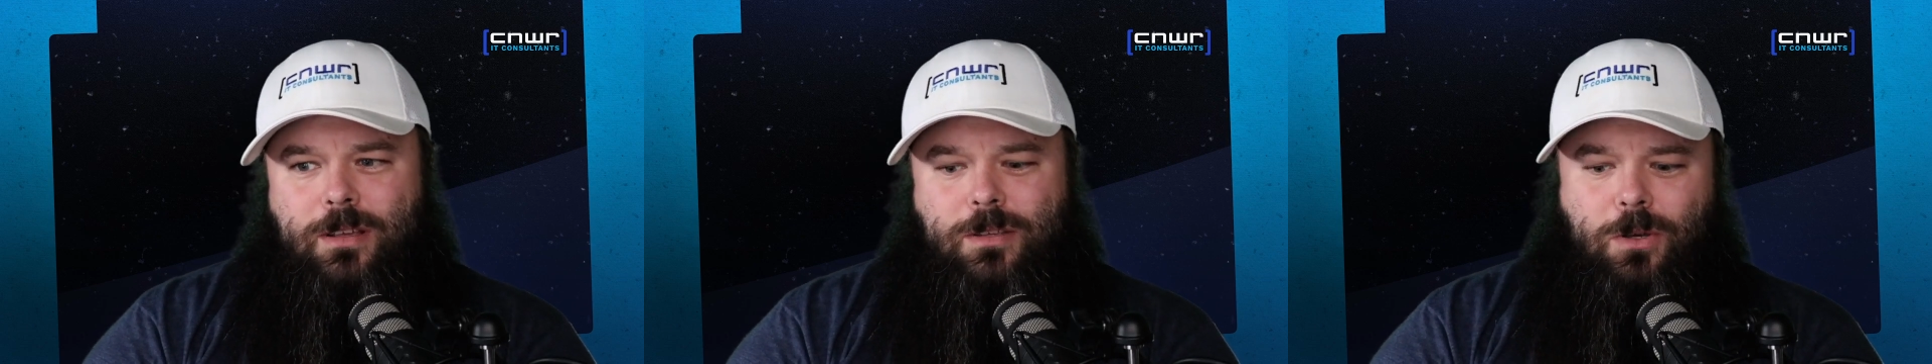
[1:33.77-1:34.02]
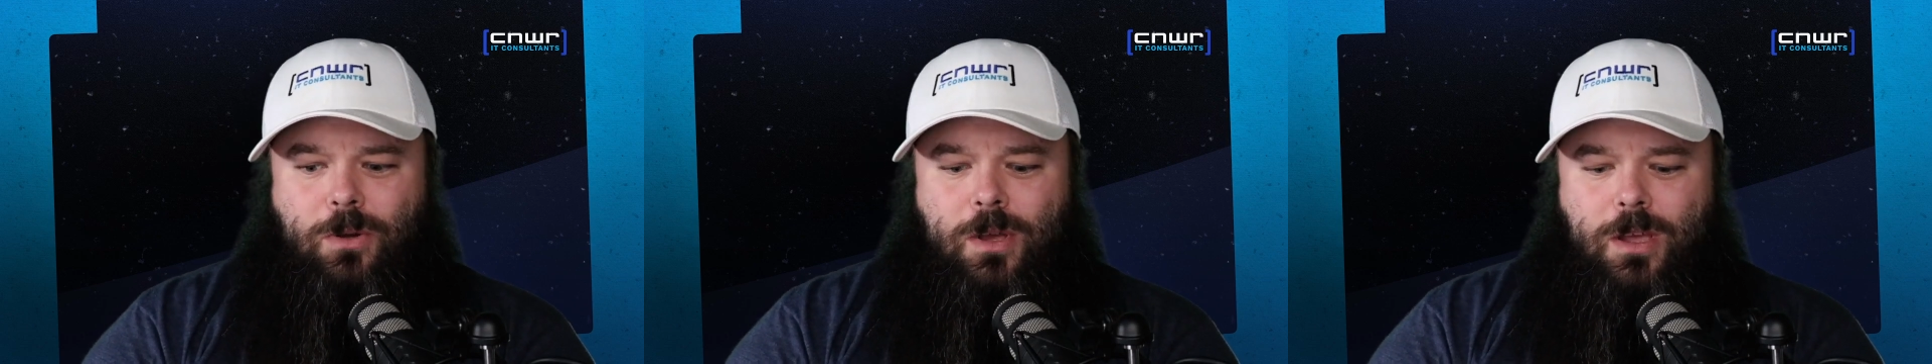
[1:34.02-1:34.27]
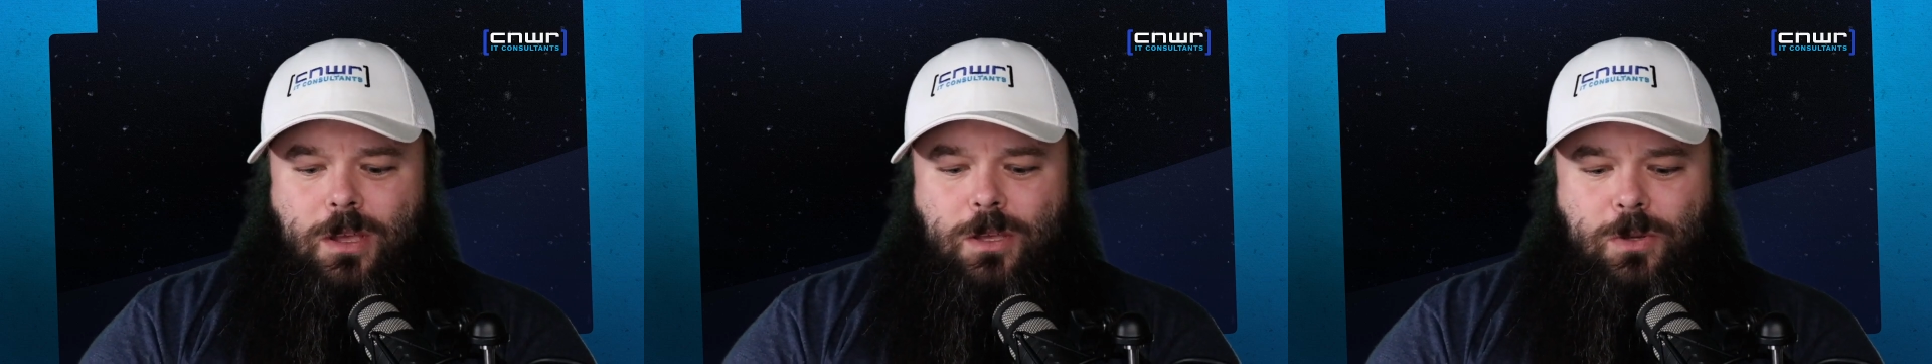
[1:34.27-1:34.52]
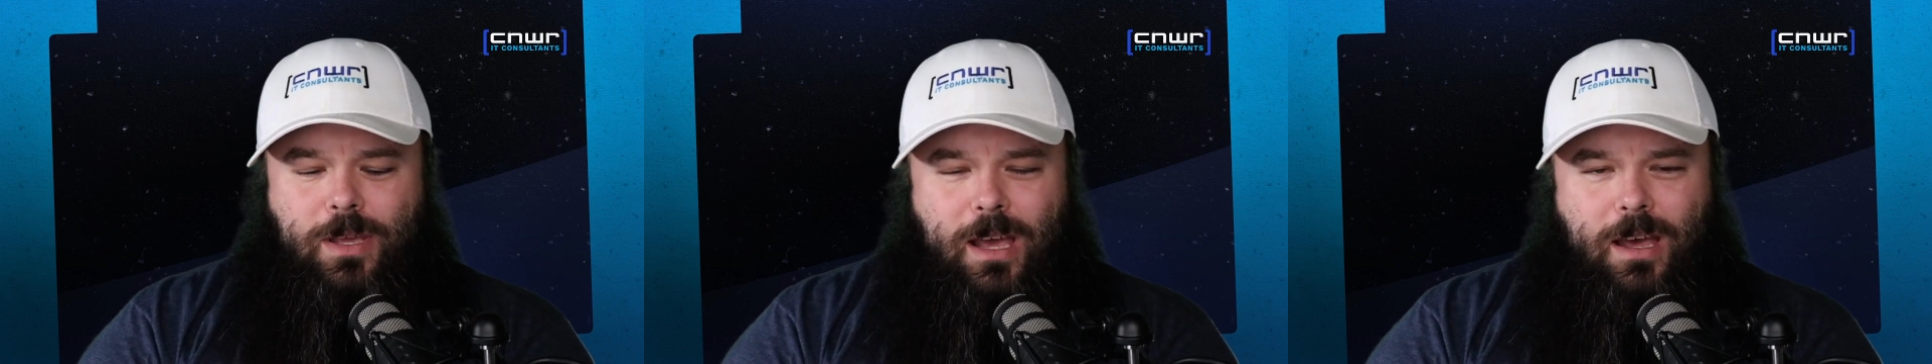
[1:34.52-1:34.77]
So
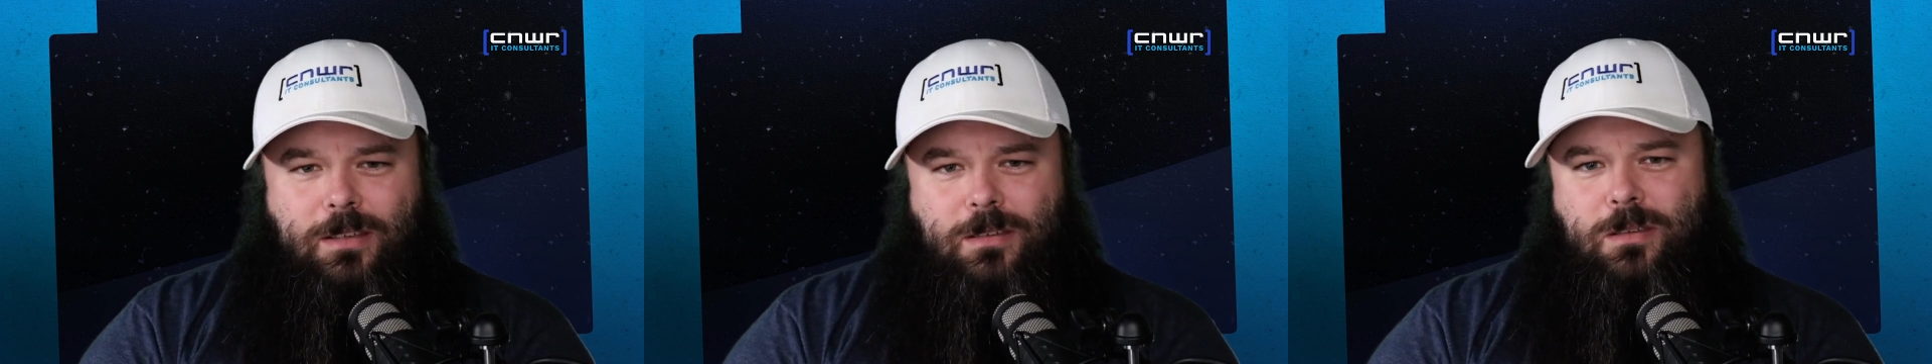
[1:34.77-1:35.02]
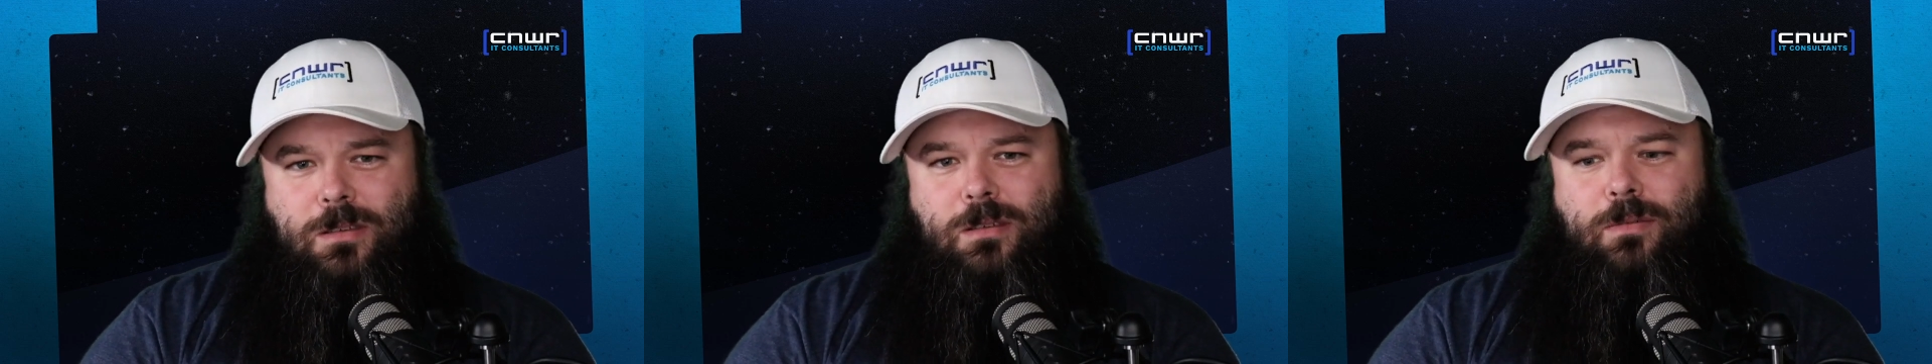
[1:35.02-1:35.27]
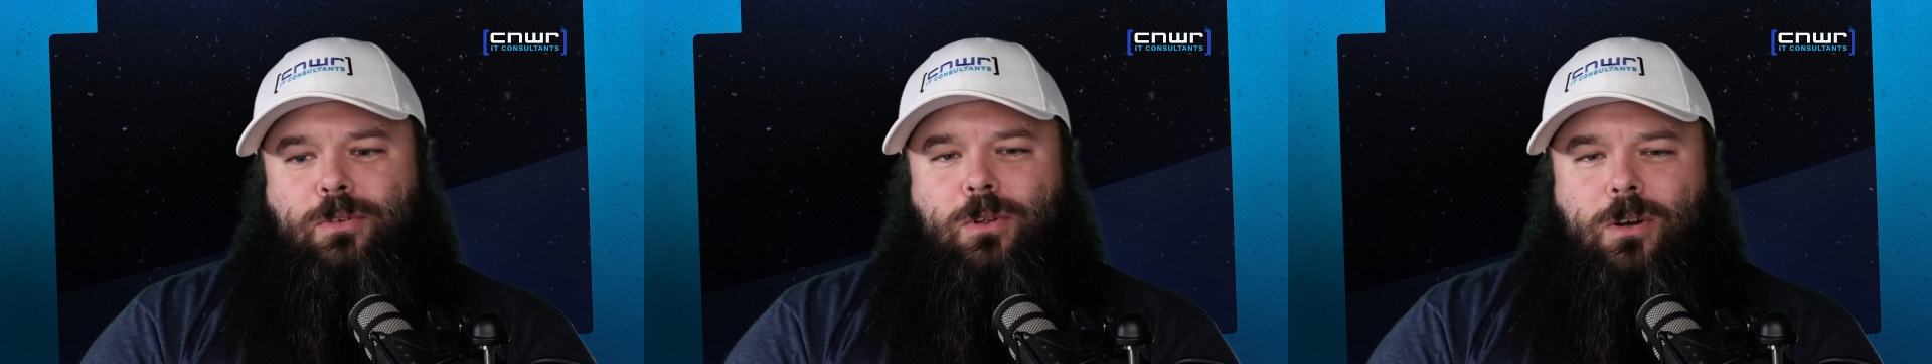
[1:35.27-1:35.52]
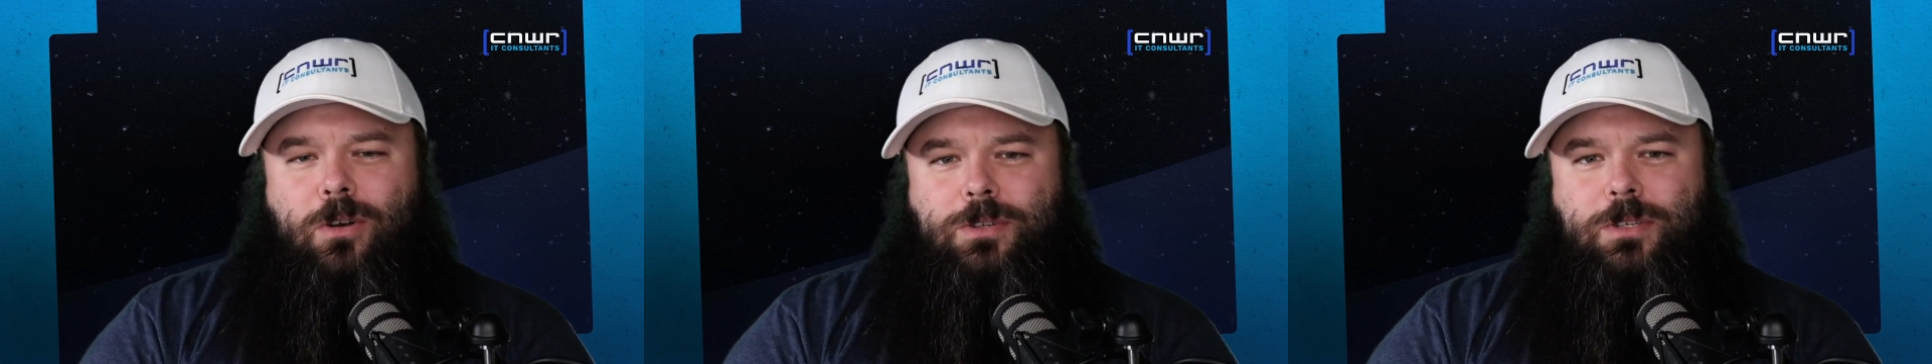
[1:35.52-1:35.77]
yeah, this is a full
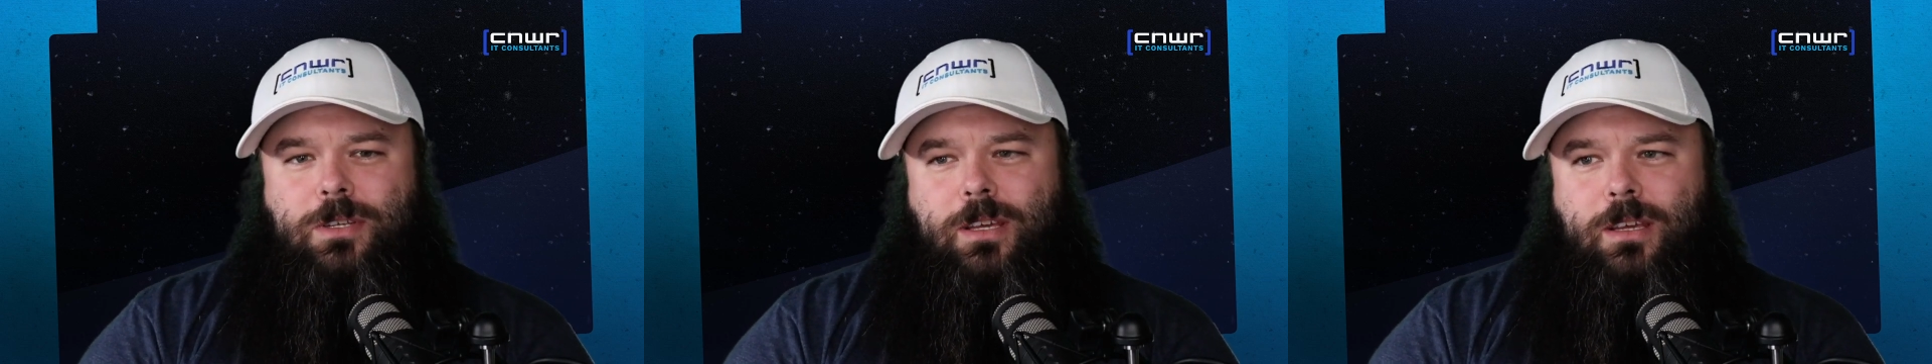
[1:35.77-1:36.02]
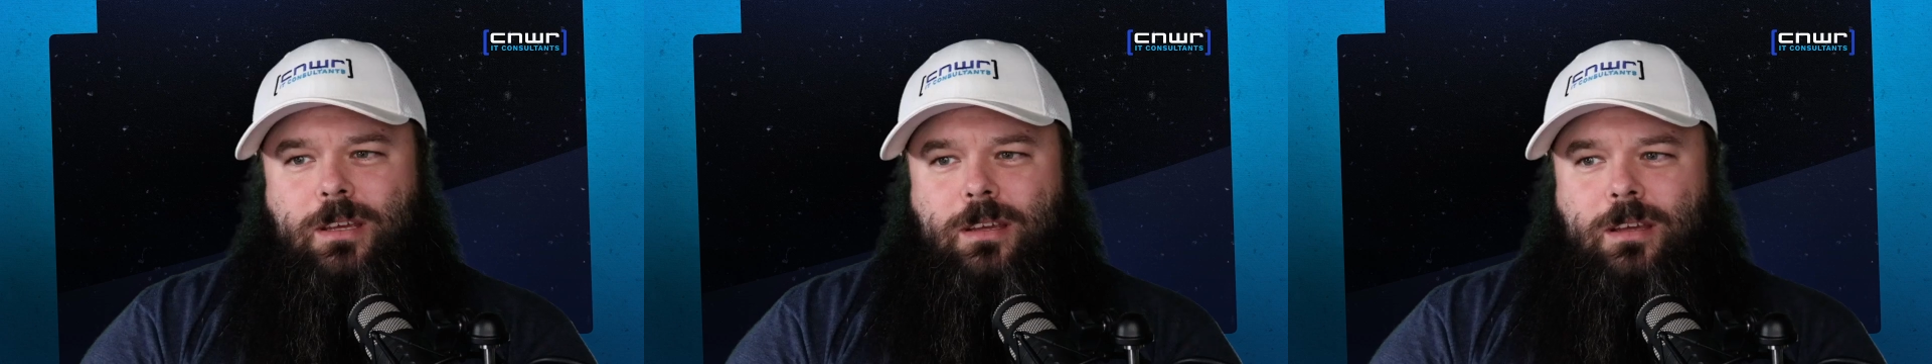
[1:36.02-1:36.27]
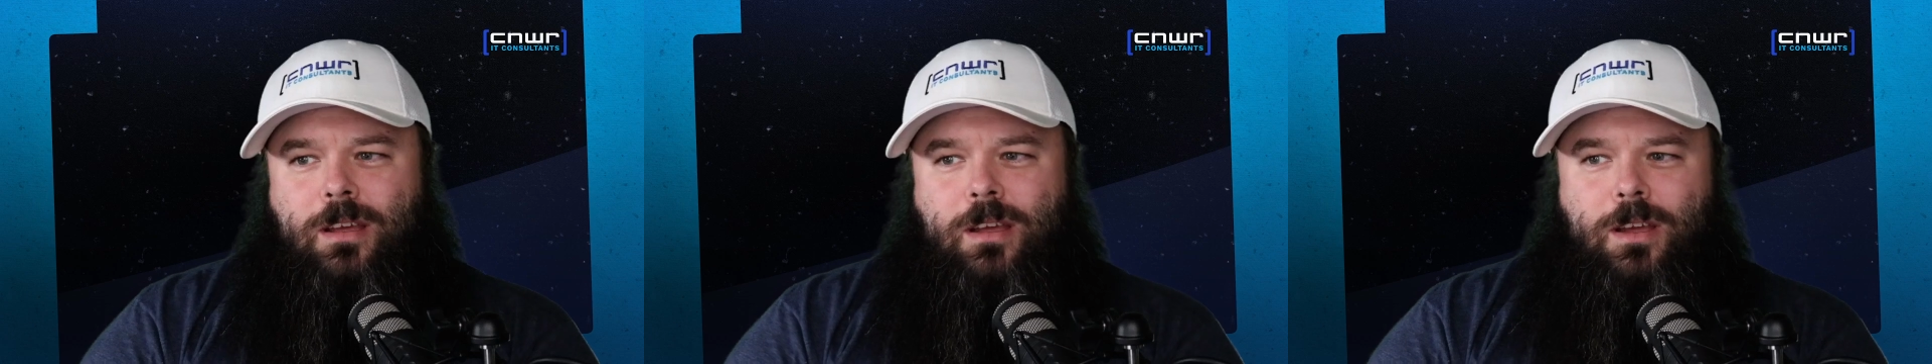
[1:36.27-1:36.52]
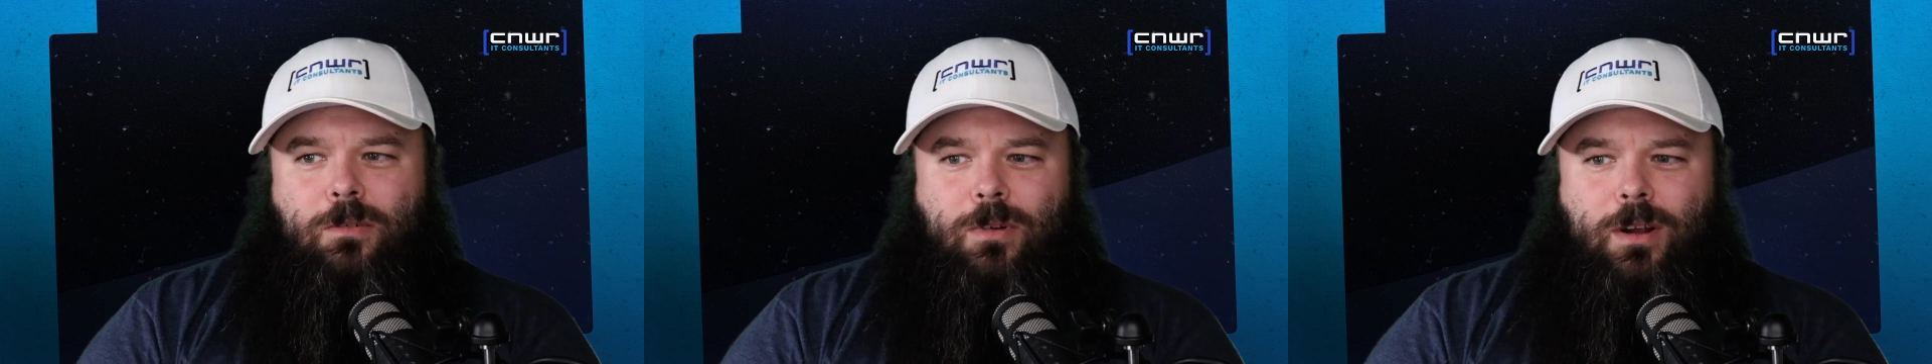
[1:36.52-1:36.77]
RCE,
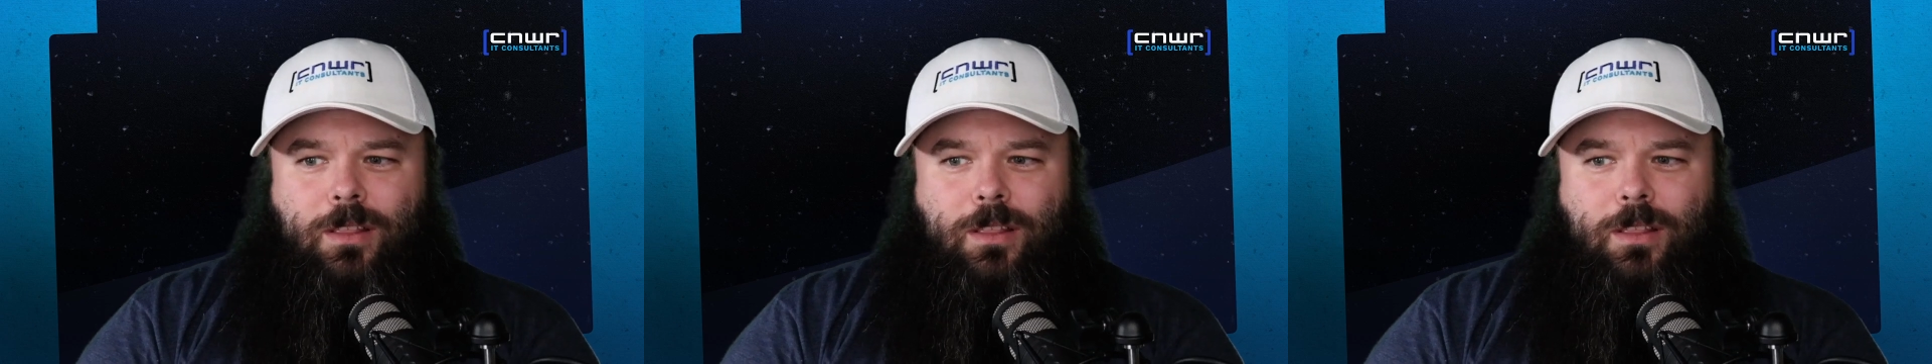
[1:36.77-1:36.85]
right?